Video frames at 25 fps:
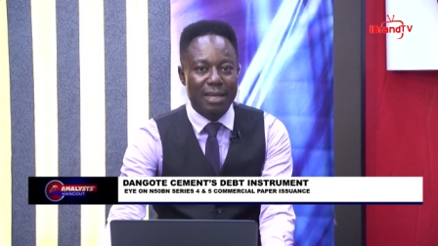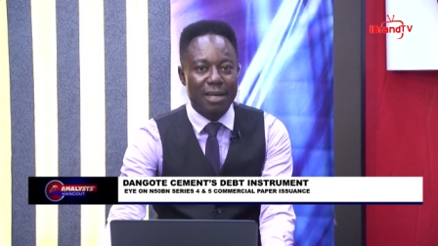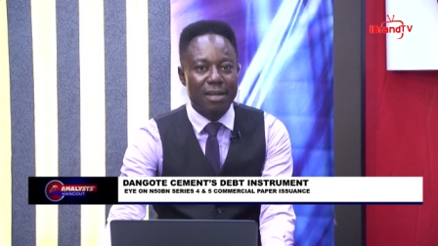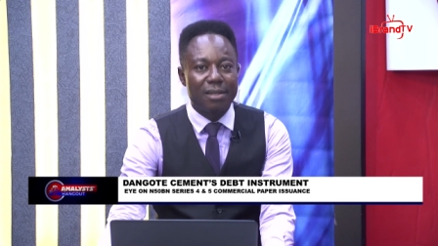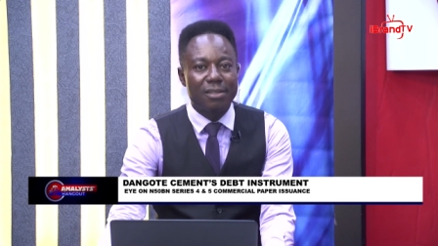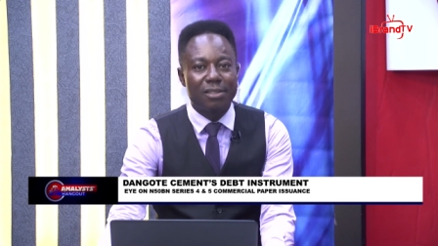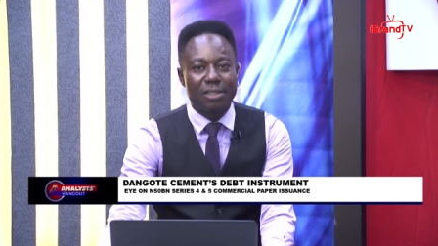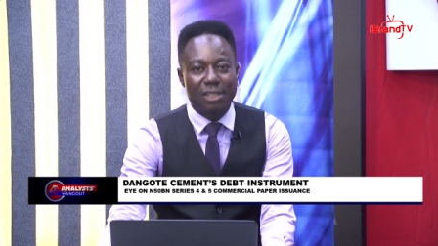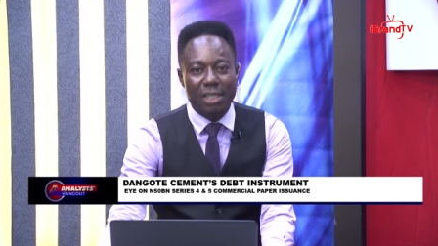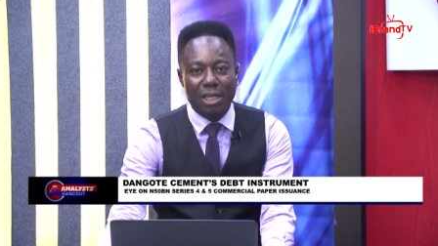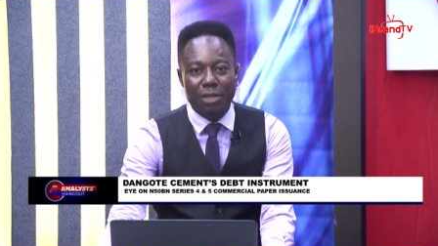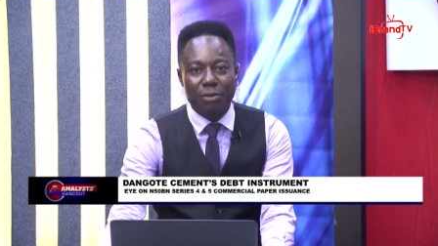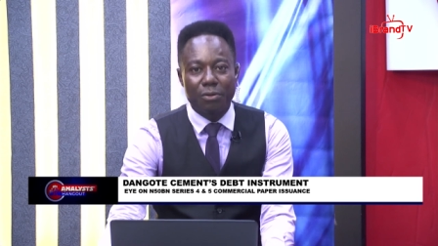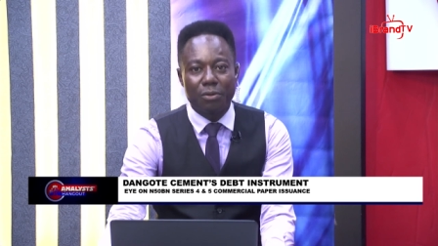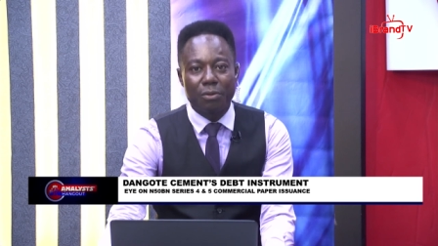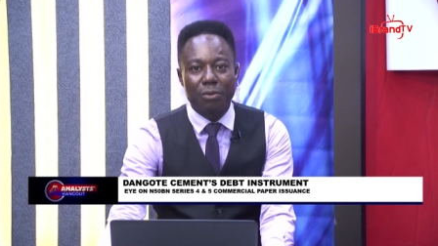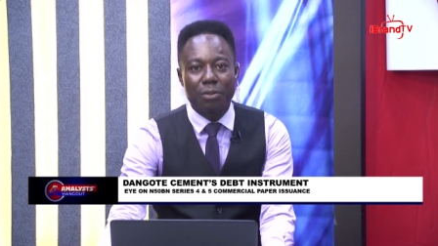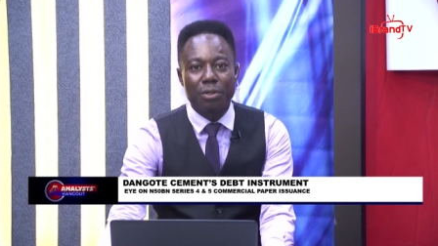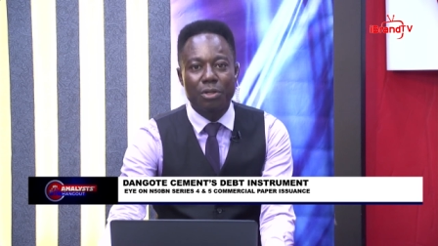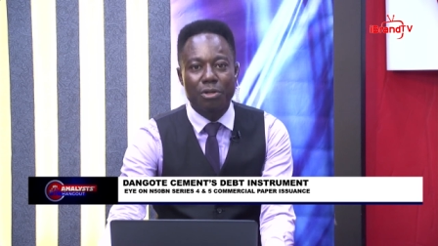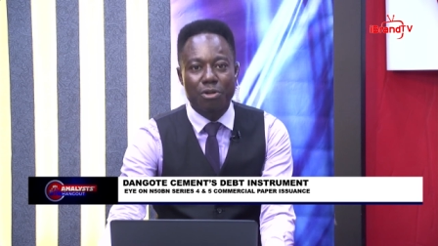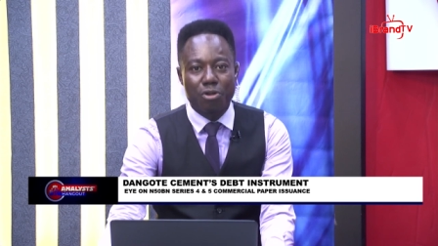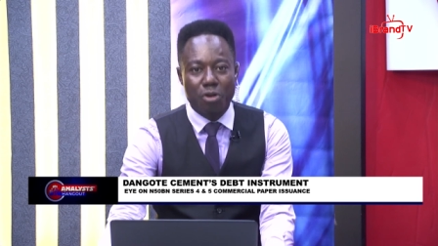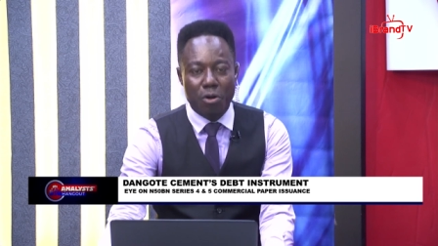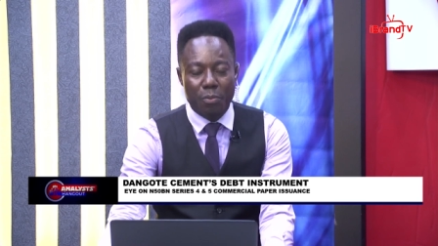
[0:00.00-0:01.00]
and general
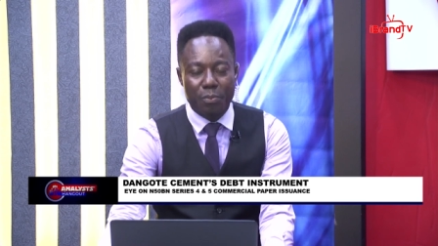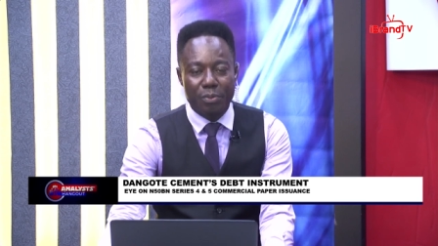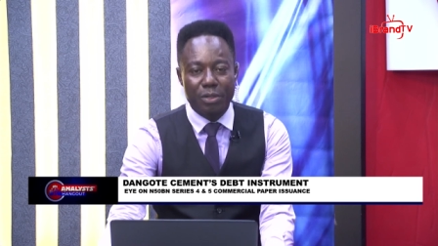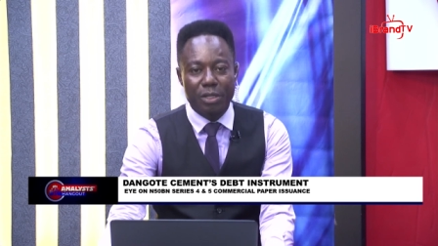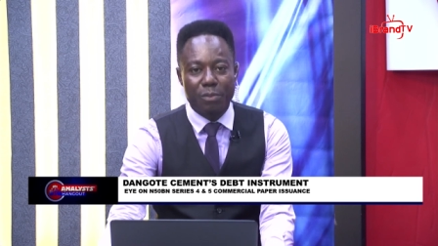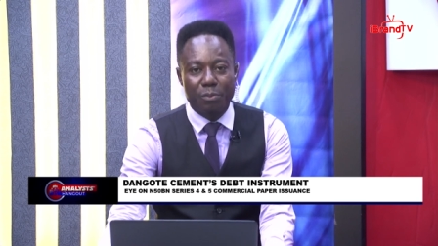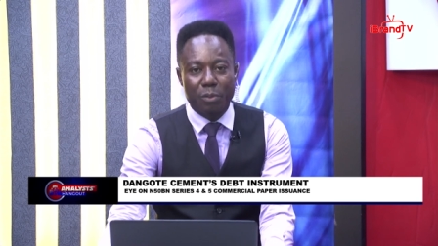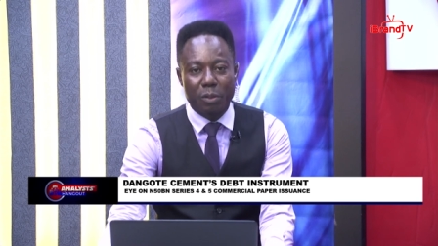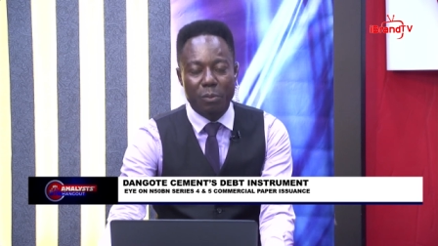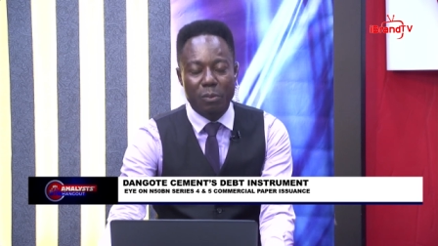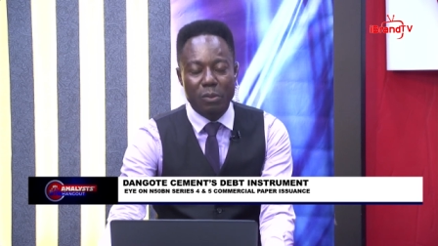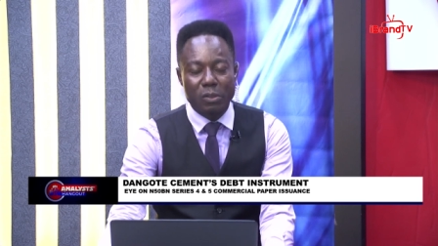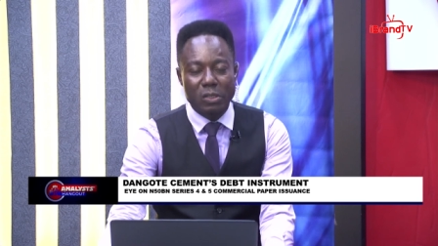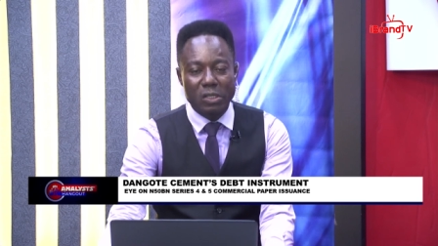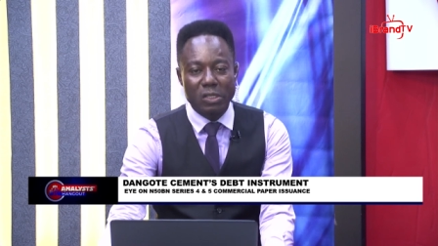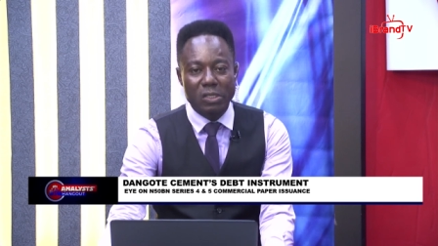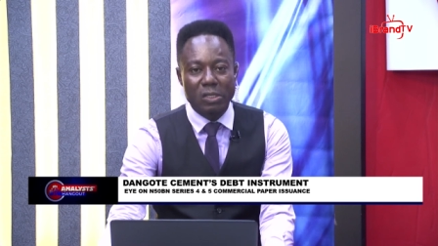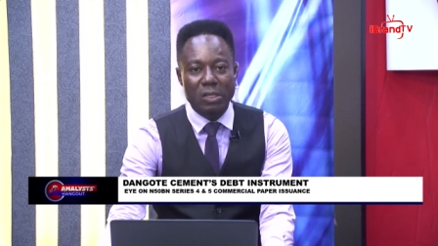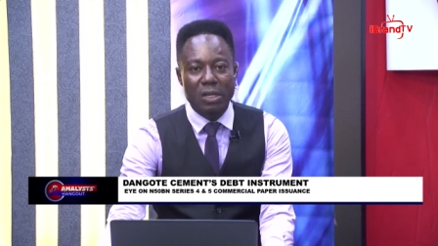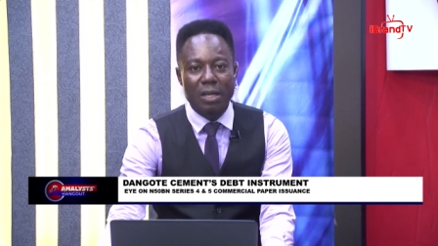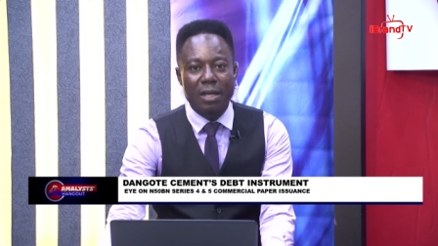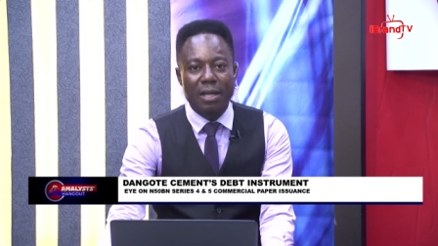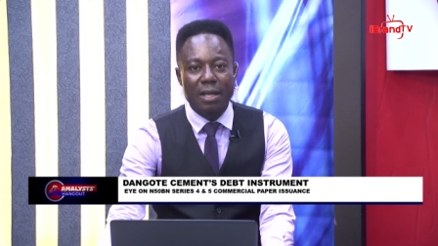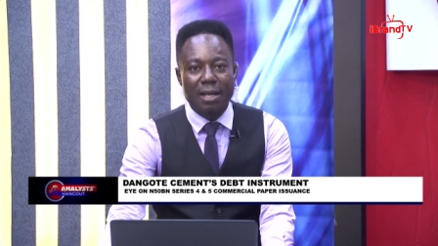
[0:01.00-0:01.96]
corporate purposes,